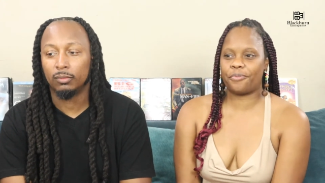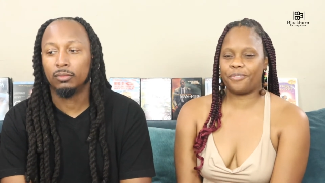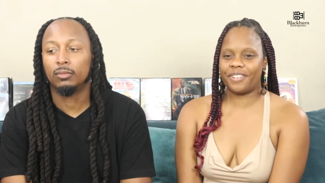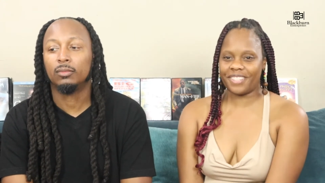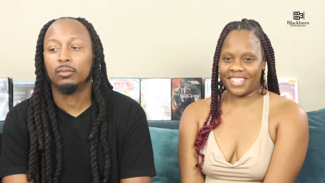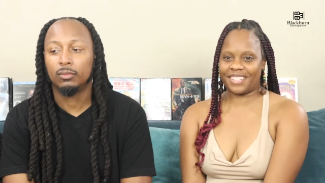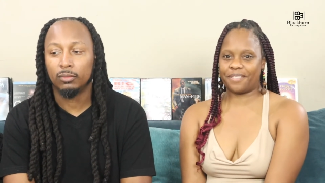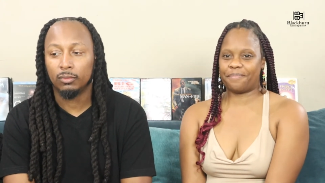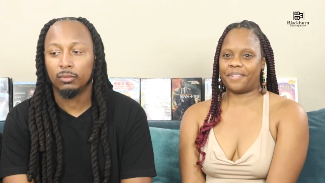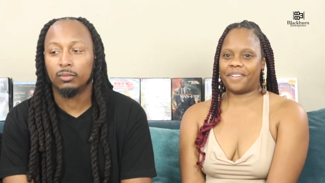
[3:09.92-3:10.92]
Speaker 1: or
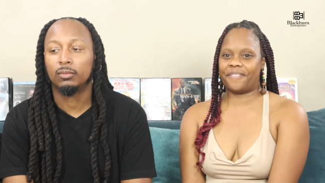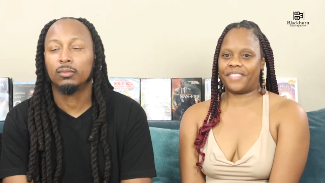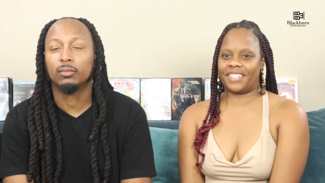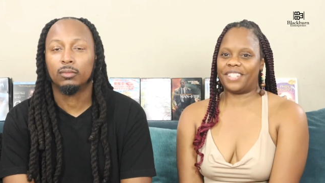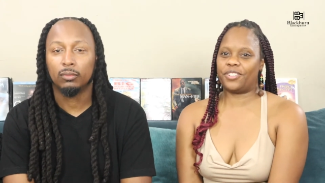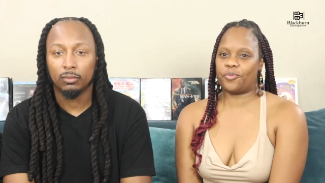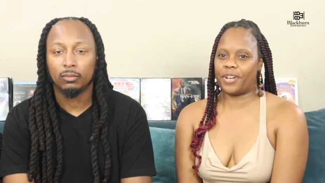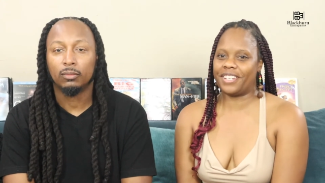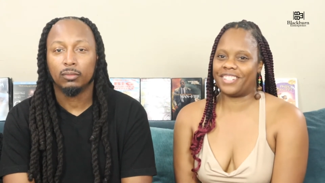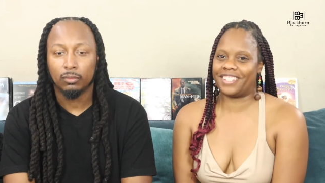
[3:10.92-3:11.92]
realism of the
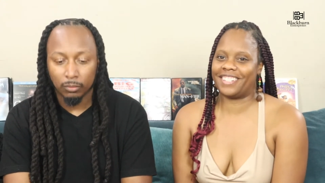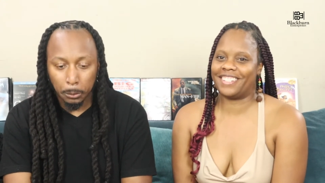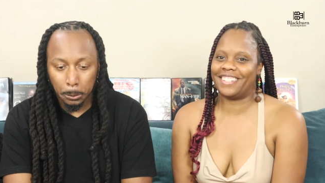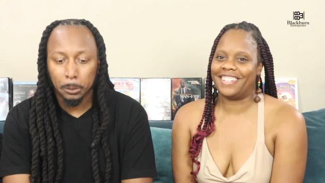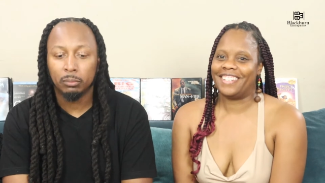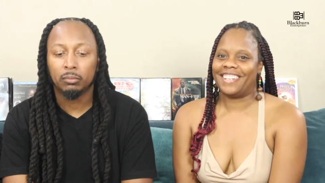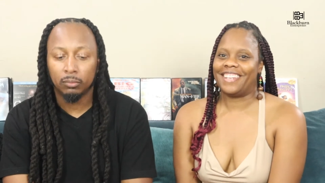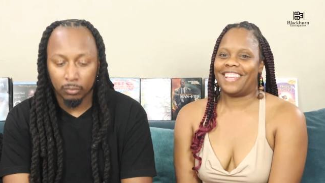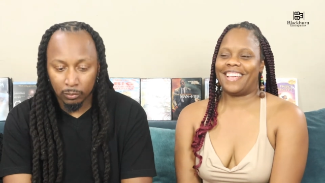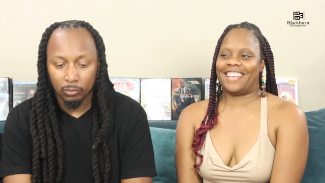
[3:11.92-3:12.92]
situation.
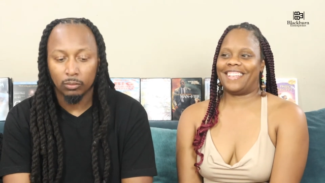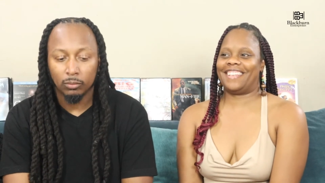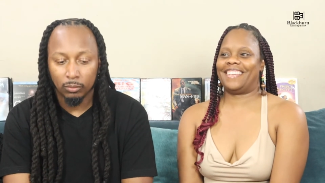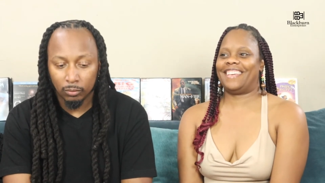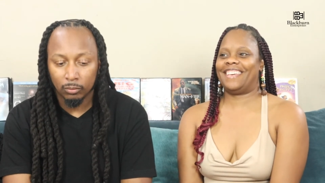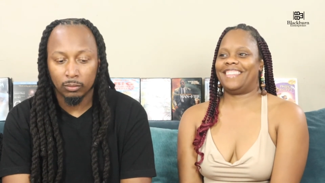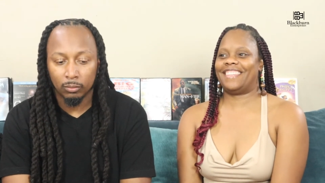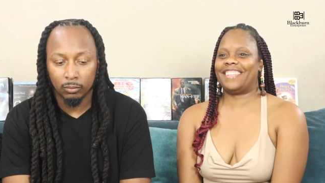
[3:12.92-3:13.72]
And